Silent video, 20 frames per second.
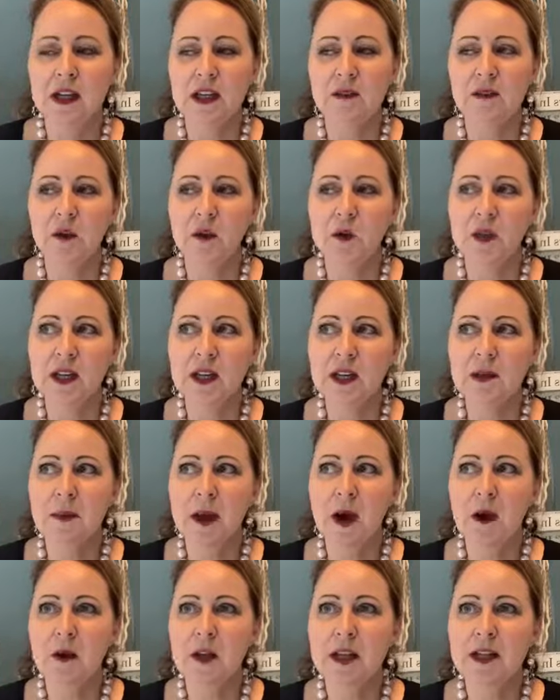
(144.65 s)
if you think
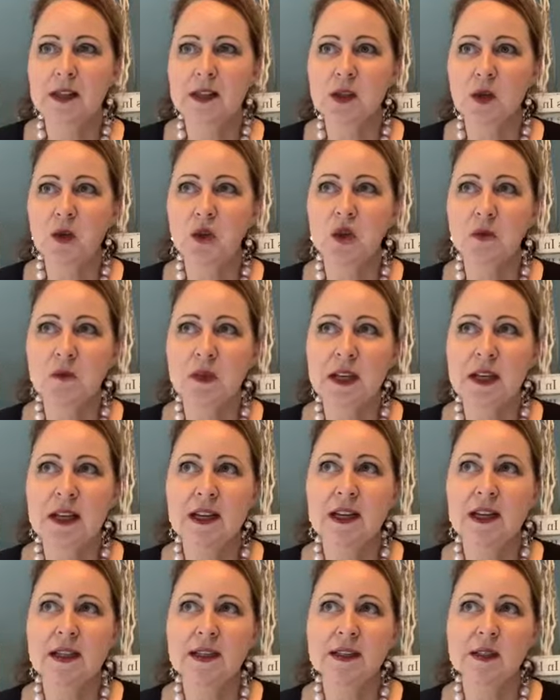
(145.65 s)
about it, social
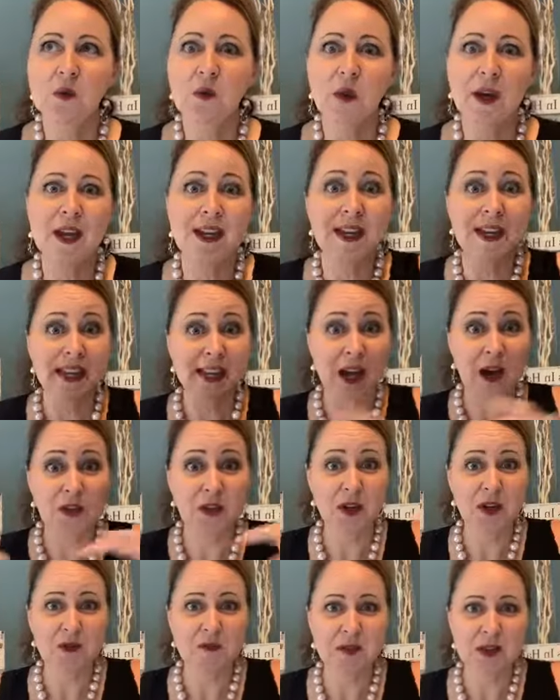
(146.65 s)
media is a way to get
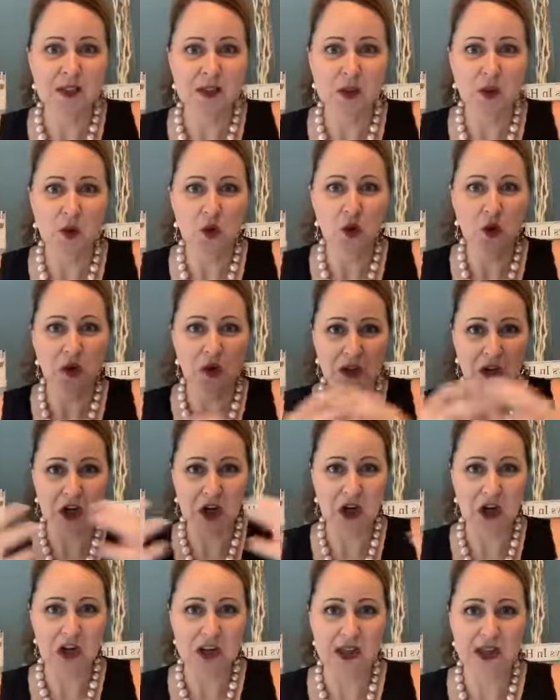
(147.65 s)
out there and be social
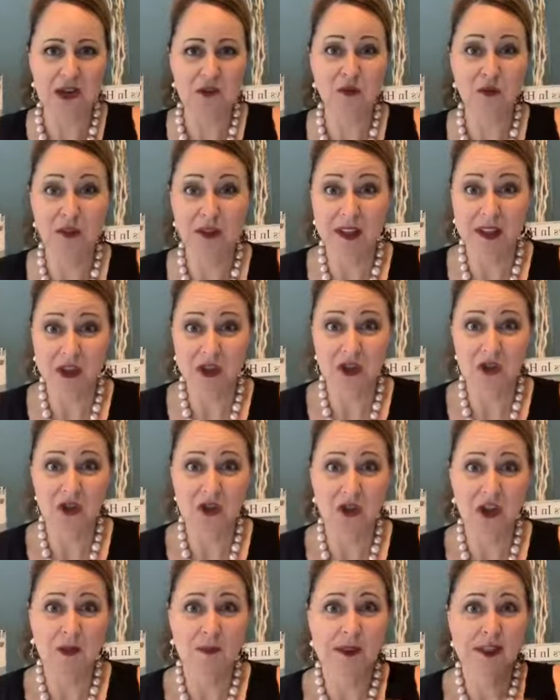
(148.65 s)
and create
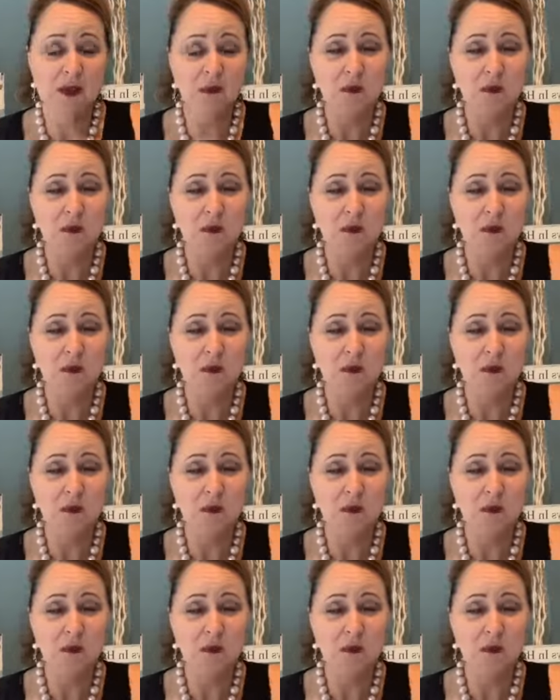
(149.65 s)
relationships.